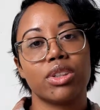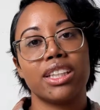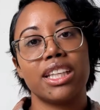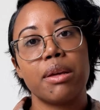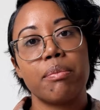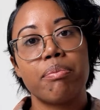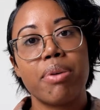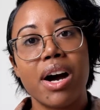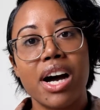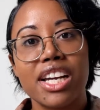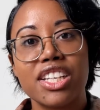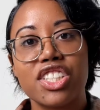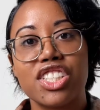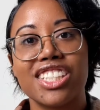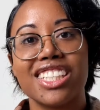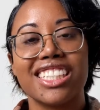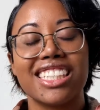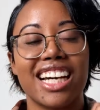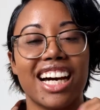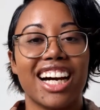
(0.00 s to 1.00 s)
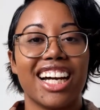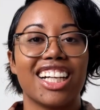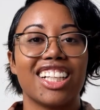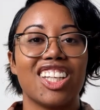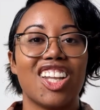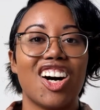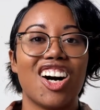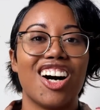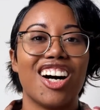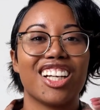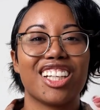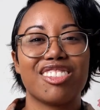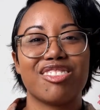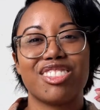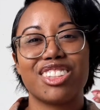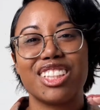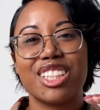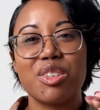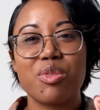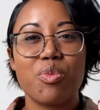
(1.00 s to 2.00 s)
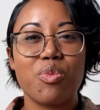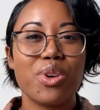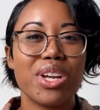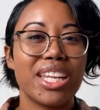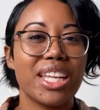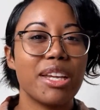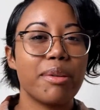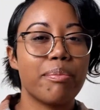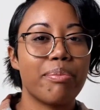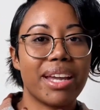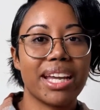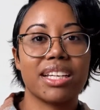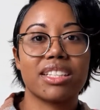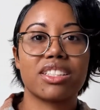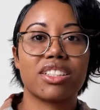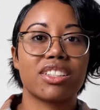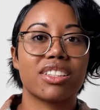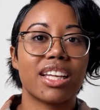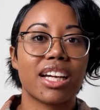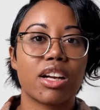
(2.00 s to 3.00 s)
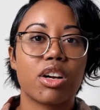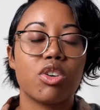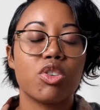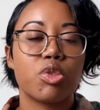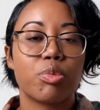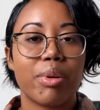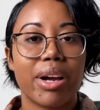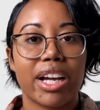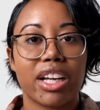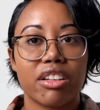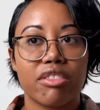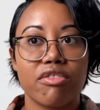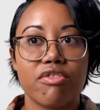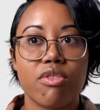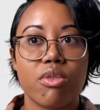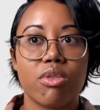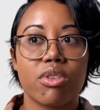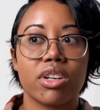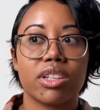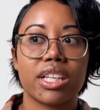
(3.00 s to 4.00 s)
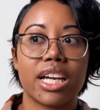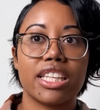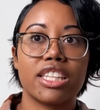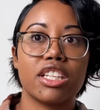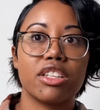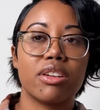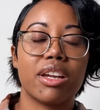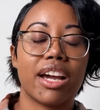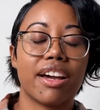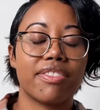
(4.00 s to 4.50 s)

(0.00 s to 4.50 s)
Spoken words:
have that really punchy dialogue and really witty banter that goes back and forth,